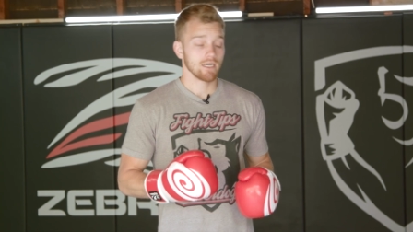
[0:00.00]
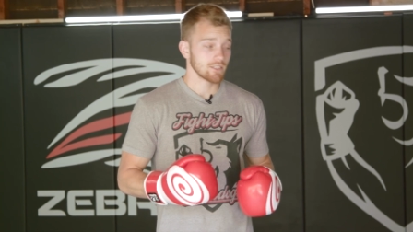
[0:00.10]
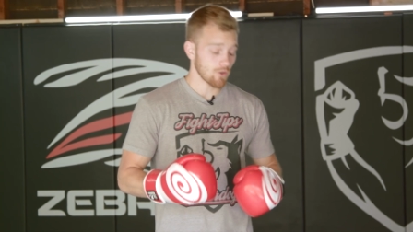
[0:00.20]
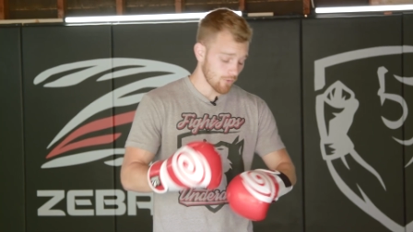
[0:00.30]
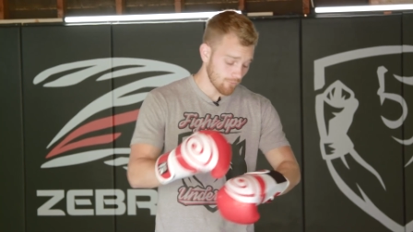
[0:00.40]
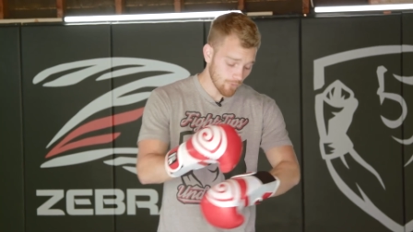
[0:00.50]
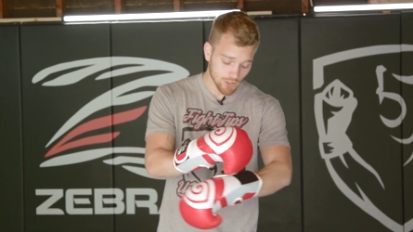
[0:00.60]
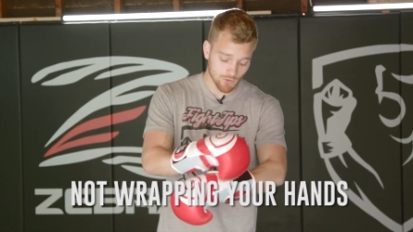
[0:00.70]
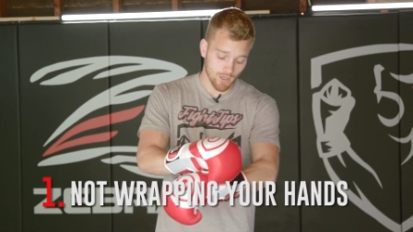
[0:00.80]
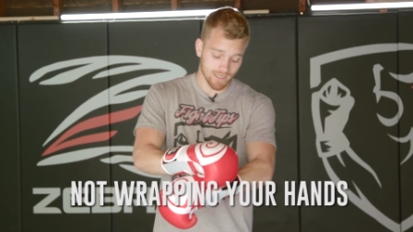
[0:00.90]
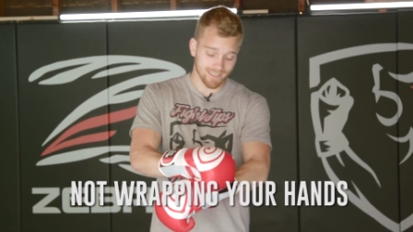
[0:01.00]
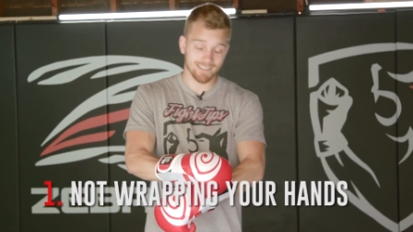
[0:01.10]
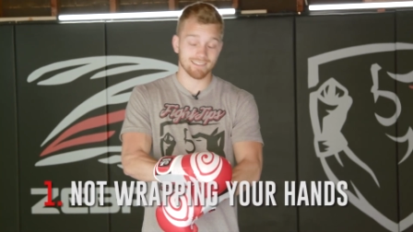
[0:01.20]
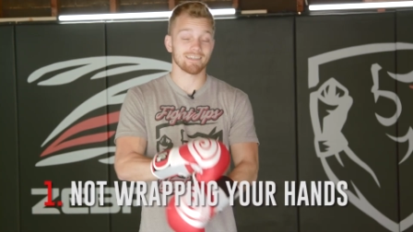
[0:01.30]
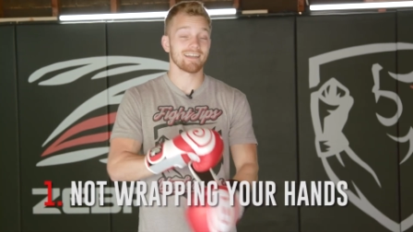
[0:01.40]
So the first one
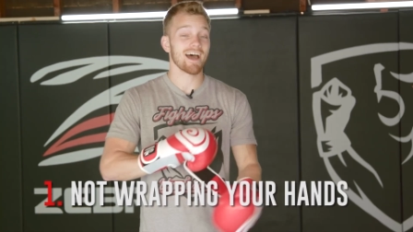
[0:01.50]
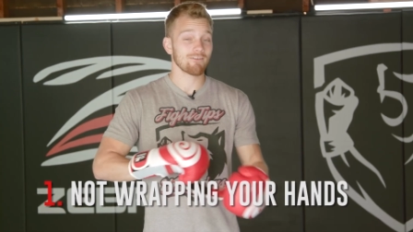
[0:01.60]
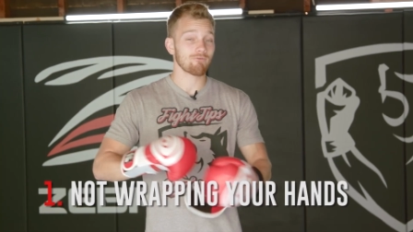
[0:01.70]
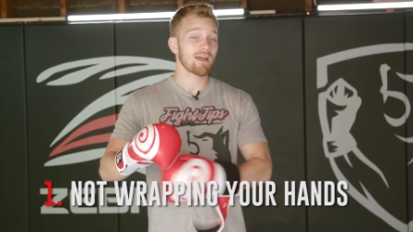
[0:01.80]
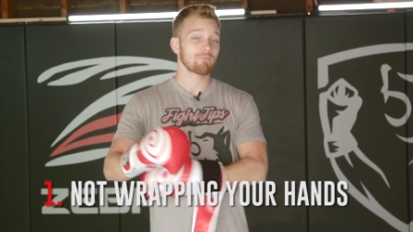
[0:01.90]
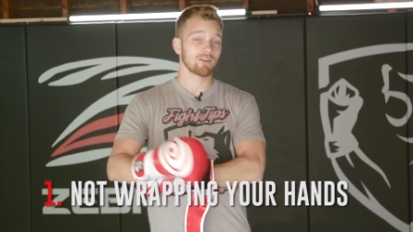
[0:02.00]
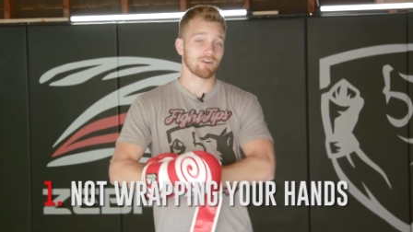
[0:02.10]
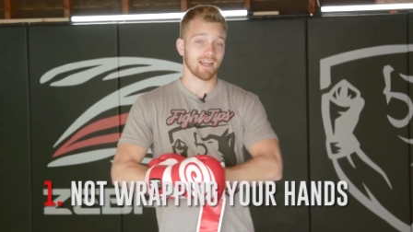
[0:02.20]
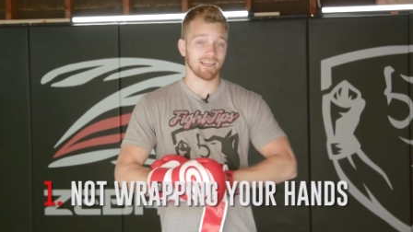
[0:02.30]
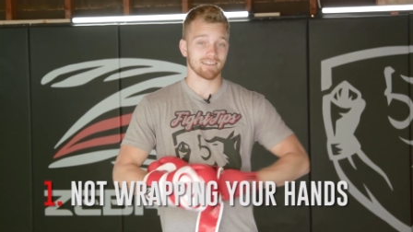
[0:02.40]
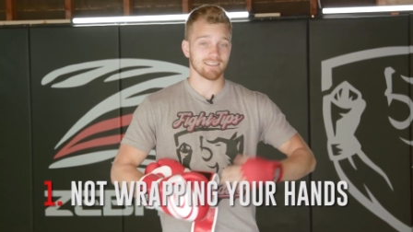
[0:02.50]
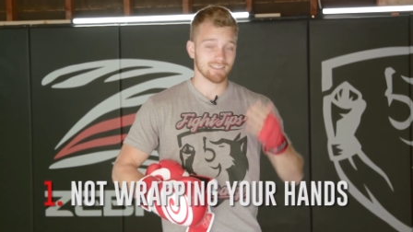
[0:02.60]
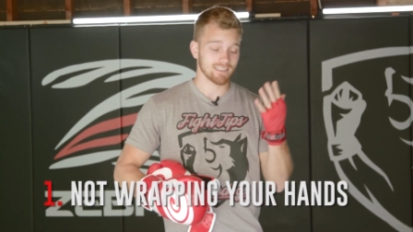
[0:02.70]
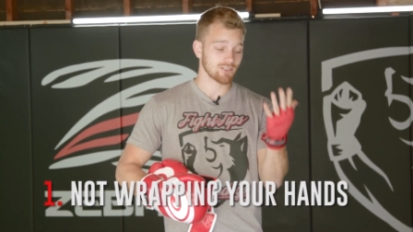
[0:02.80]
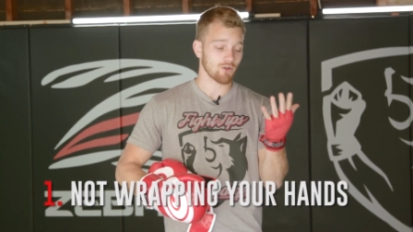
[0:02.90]
is not wrapping your hands. I
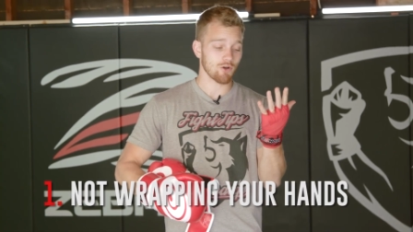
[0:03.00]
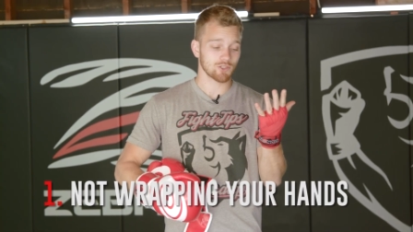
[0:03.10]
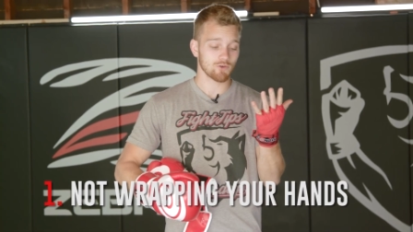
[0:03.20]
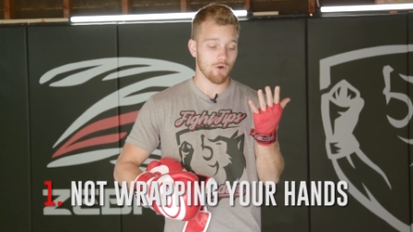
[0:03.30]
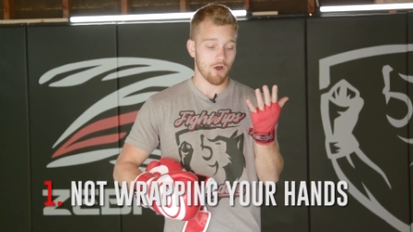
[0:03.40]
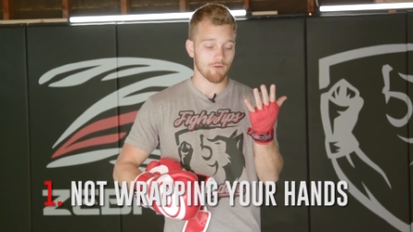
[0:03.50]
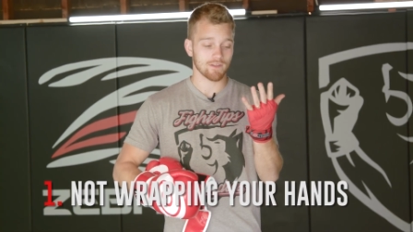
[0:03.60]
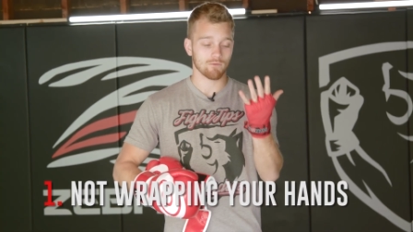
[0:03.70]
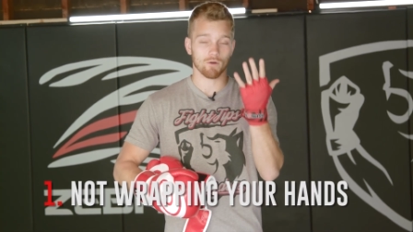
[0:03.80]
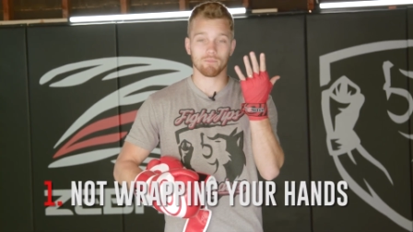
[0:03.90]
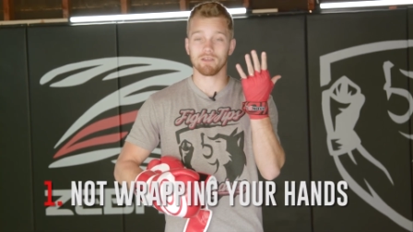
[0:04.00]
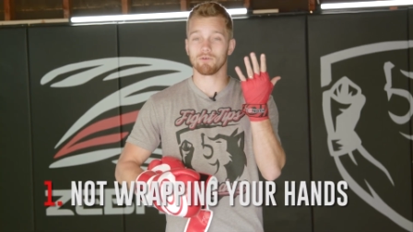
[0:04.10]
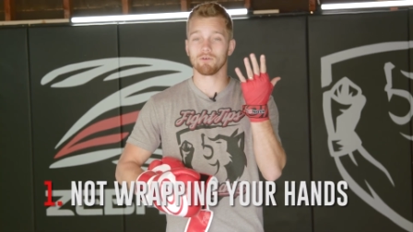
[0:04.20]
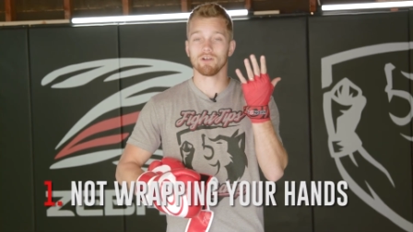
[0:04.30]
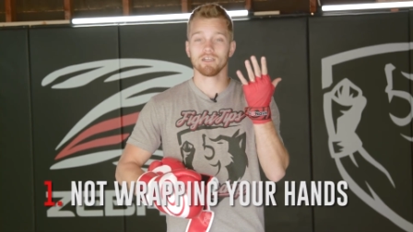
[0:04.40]
see this all too often where
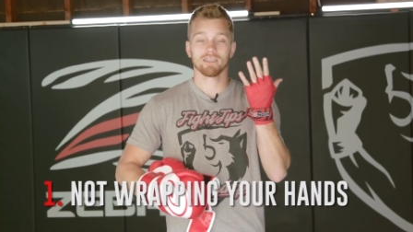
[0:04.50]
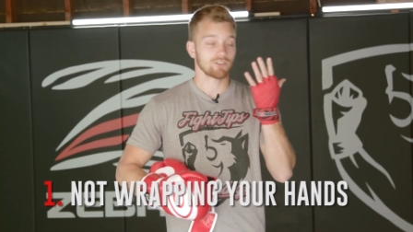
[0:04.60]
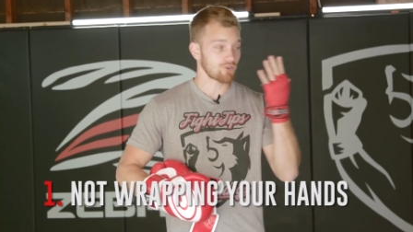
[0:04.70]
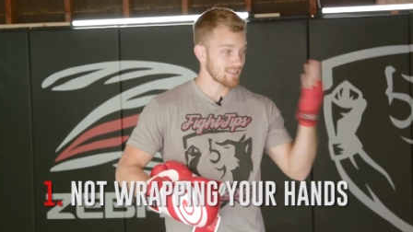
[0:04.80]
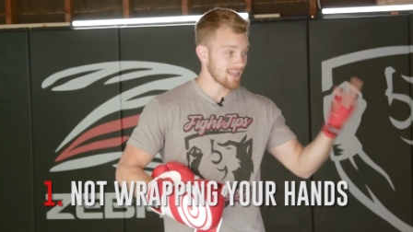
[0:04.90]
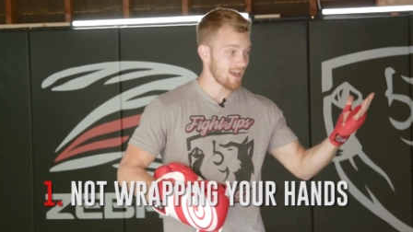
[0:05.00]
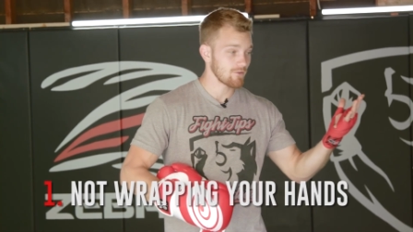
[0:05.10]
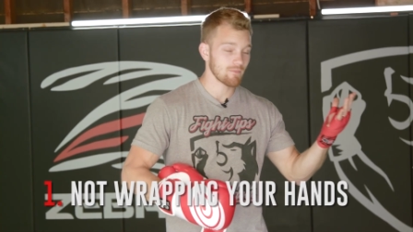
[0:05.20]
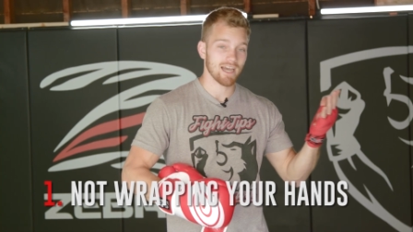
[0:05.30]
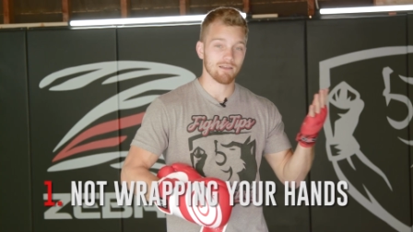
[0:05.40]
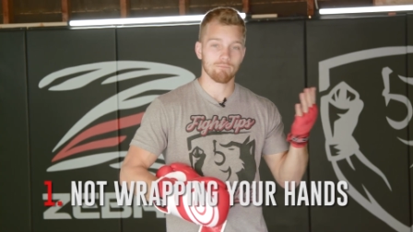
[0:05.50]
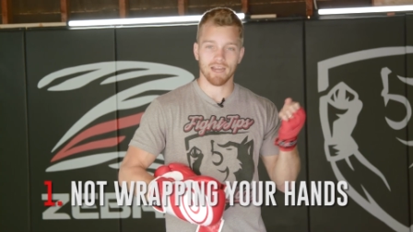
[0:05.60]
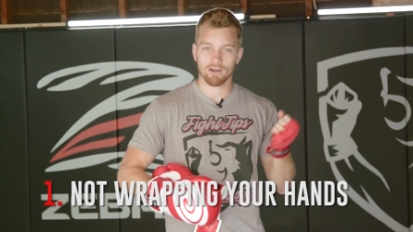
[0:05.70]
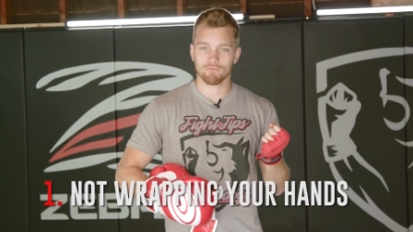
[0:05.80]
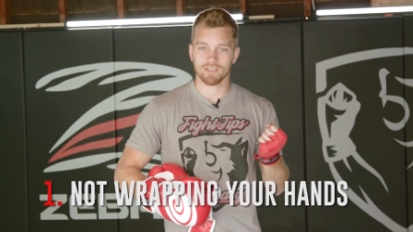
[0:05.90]
people strike the heavy bag
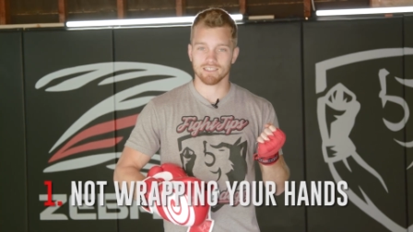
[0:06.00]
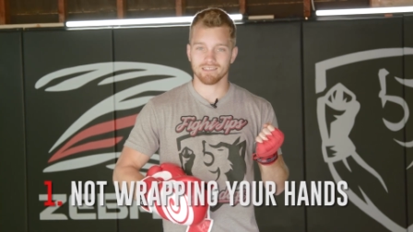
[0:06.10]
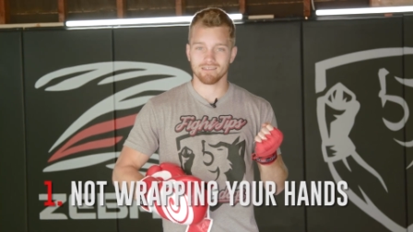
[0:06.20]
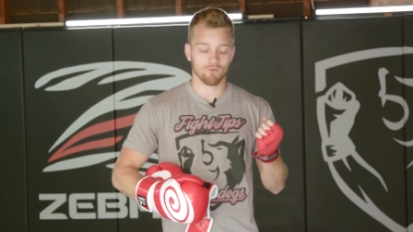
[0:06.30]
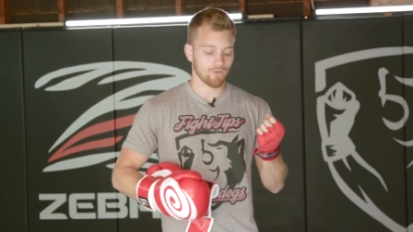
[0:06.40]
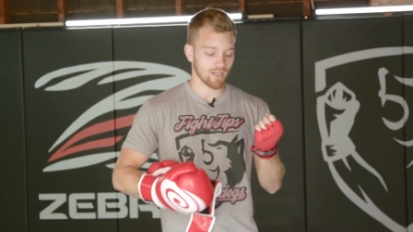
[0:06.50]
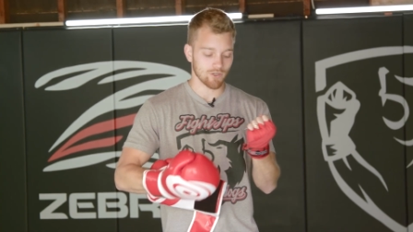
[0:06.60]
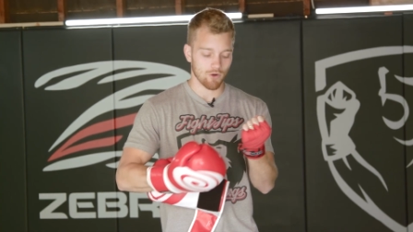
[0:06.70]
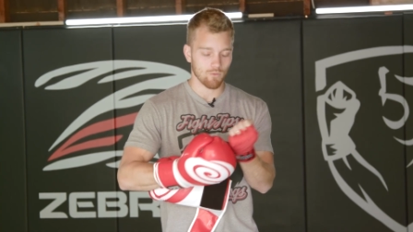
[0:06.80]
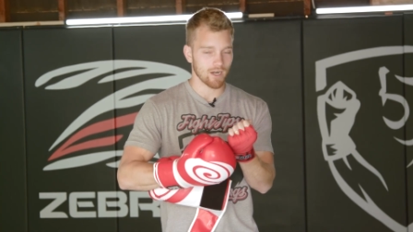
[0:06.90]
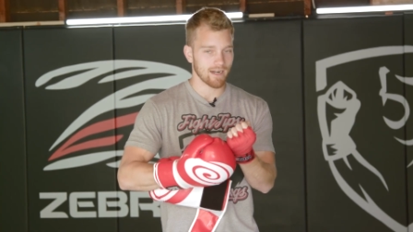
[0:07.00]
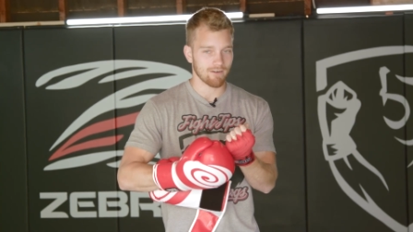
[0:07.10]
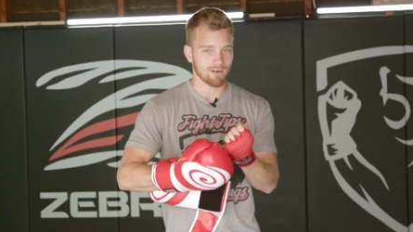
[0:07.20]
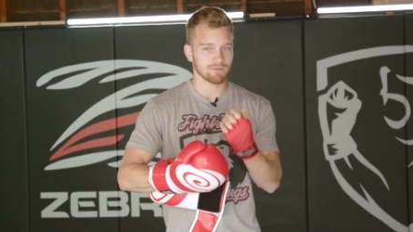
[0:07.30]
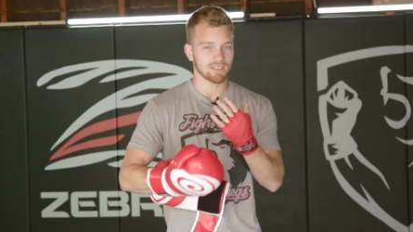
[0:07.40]
barefisted or they don't wear
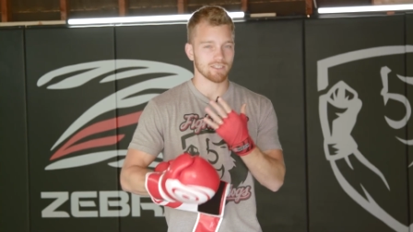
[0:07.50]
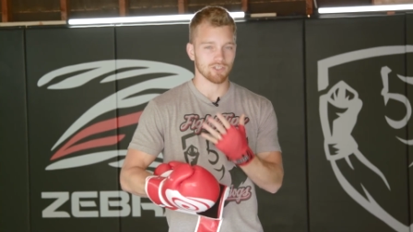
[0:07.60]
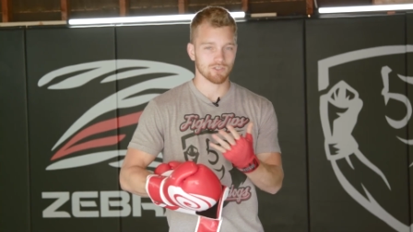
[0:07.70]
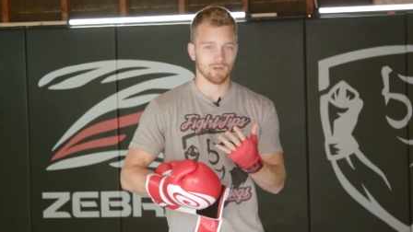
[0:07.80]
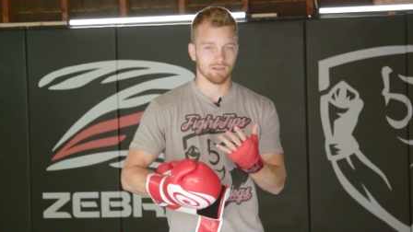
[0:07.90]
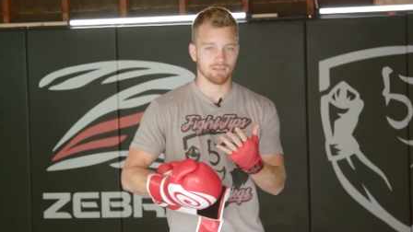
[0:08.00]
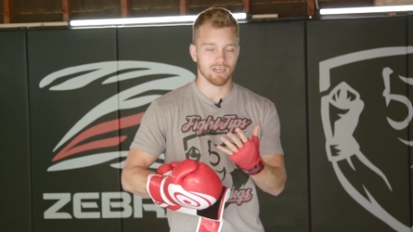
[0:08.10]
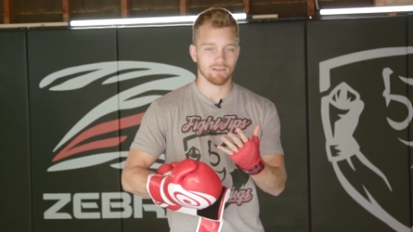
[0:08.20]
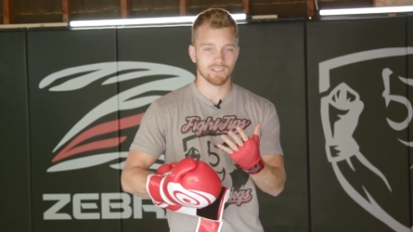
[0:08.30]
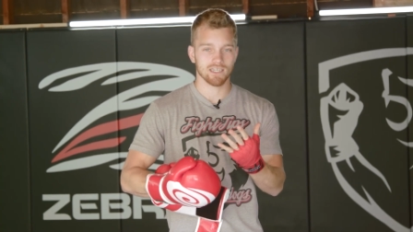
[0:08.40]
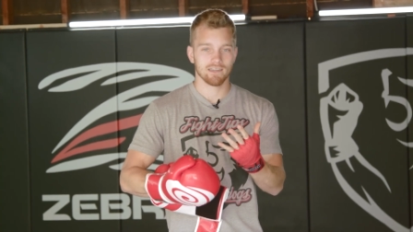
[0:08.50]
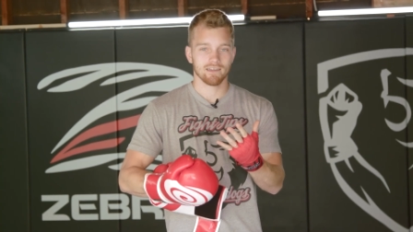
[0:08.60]
hand wraps, they just wear gloves,